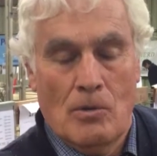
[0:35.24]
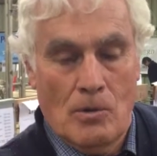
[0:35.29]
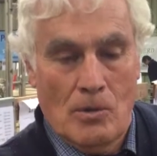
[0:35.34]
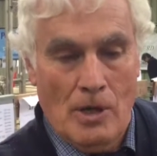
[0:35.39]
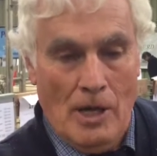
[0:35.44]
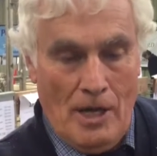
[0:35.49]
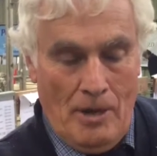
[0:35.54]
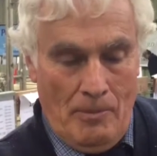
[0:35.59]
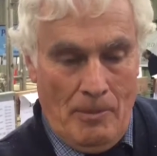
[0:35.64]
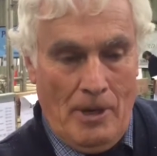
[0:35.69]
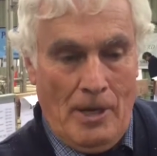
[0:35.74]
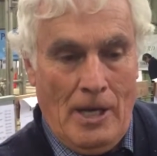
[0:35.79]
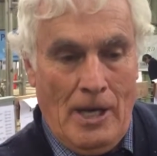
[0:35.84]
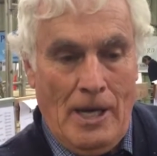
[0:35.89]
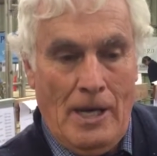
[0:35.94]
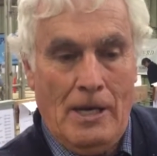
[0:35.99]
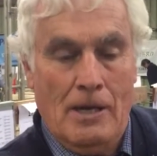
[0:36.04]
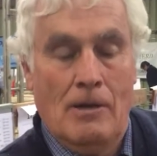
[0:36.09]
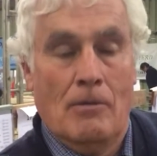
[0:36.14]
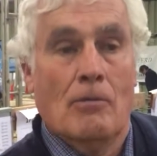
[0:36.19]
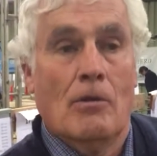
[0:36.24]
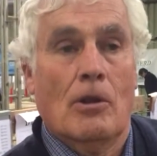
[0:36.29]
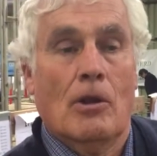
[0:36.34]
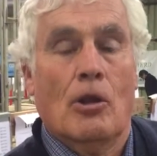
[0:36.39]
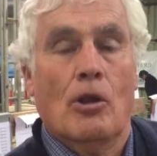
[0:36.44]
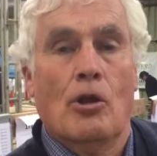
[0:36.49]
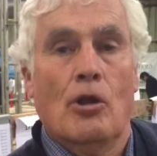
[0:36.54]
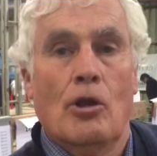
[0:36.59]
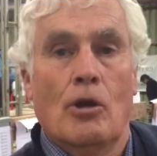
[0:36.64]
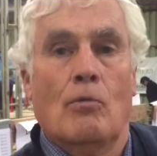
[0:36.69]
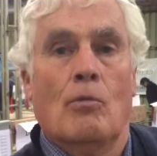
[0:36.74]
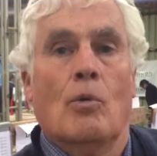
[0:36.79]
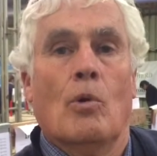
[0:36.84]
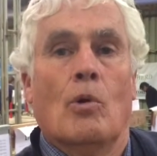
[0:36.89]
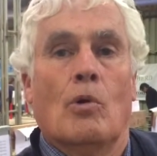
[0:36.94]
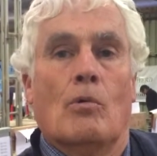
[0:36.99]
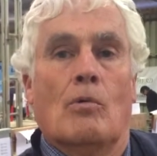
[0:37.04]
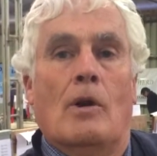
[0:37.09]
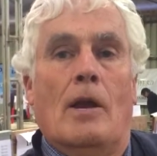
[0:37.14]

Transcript: good open head and alert, walk